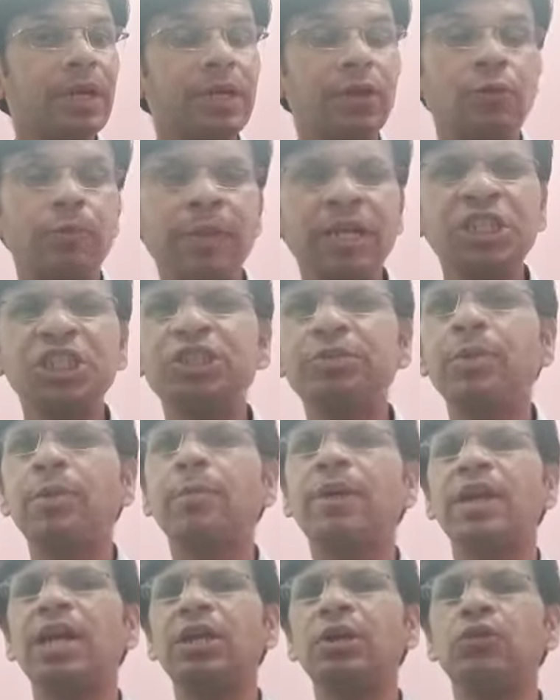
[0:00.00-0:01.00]
You must
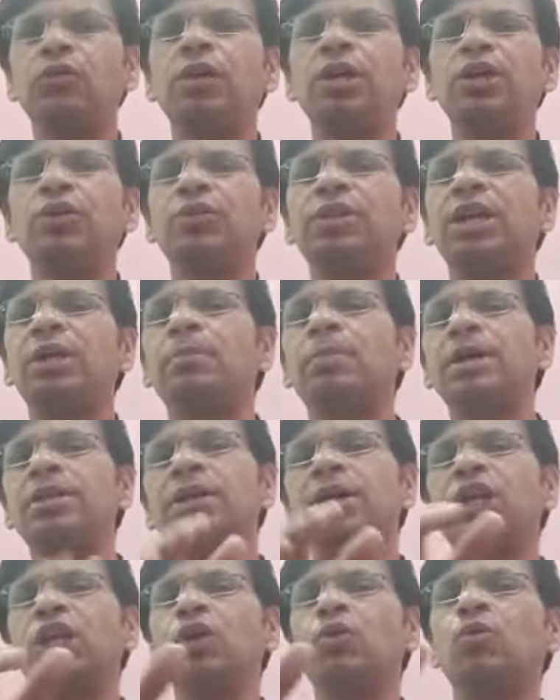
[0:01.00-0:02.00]
remember I told you that
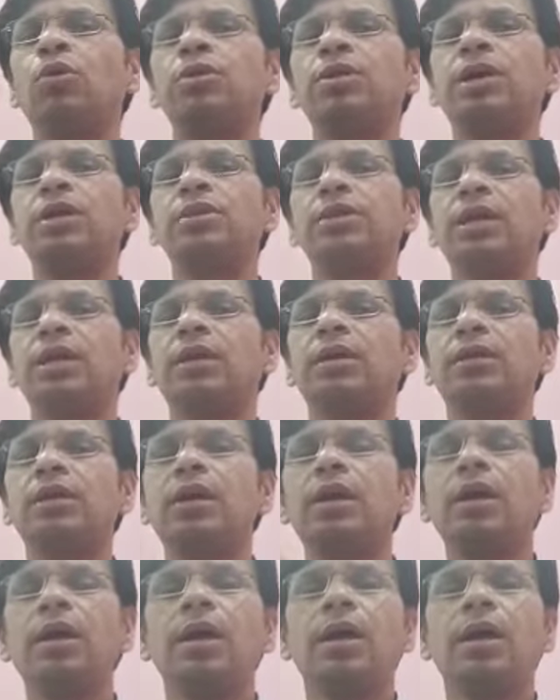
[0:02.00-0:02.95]
Bassanio was asking